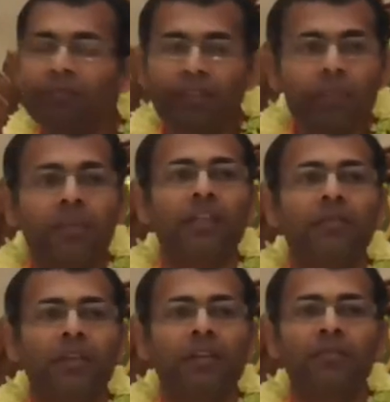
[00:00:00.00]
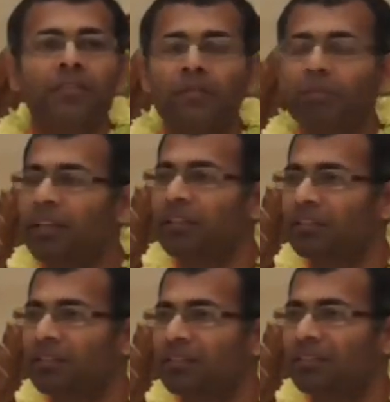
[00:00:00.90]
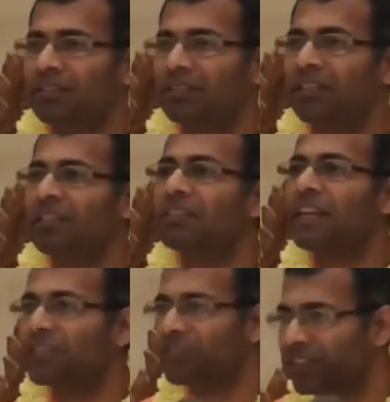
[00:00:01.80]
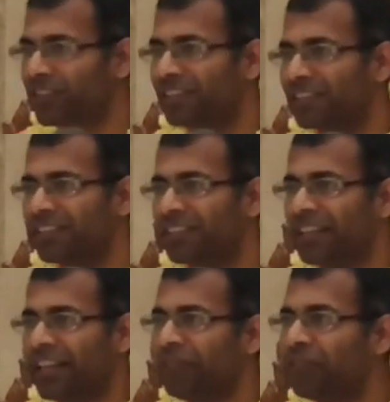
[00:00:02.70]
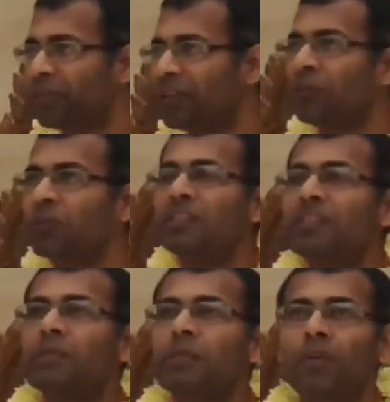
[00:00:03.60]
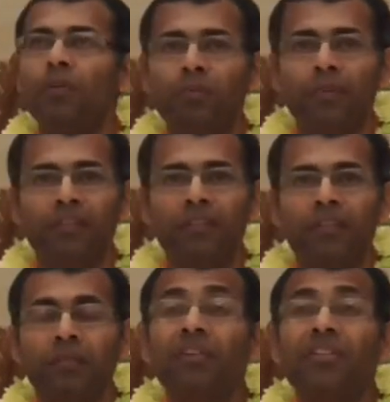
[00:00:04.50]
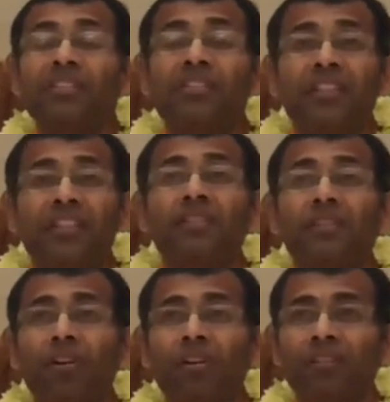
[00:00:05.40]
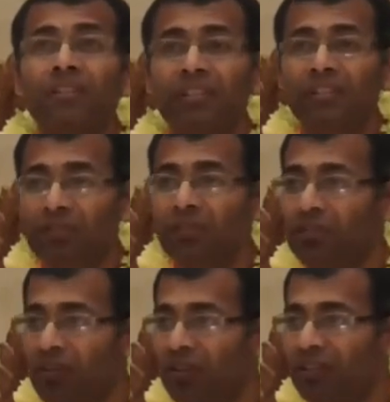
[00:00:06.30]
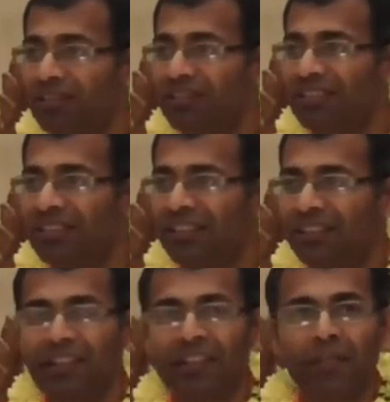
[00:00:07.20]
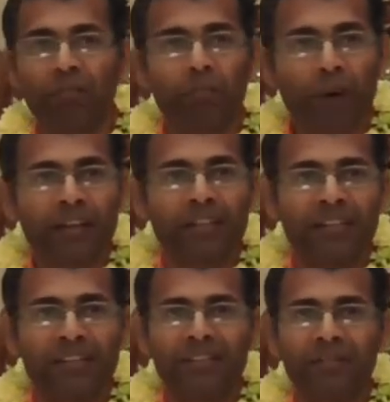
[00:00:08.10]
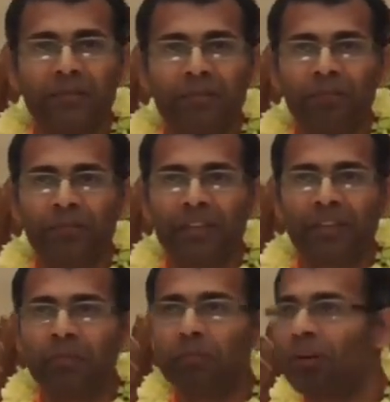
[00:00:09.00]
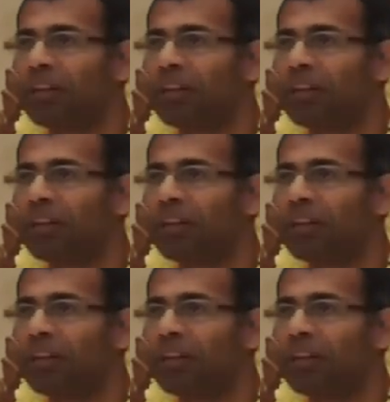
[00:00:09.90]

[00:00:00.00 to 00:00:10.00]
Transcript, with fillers: everybody becomes depressed. It's natural. Everybody loses some hope because the journey is long, it's not short. But the